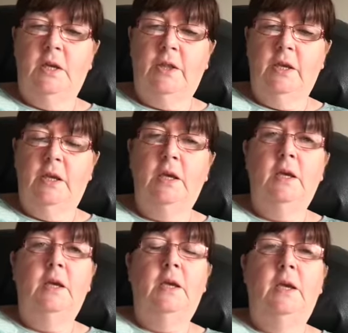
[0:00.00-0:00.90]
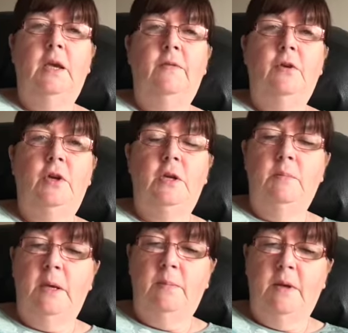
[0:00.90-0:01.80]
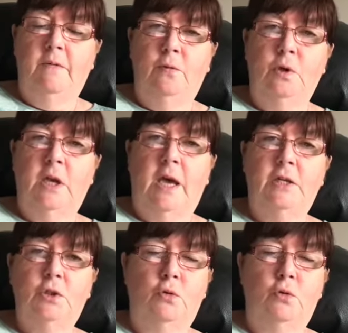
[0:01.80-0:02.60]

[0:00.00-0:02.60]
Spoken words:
I think heavy rain might be forecast,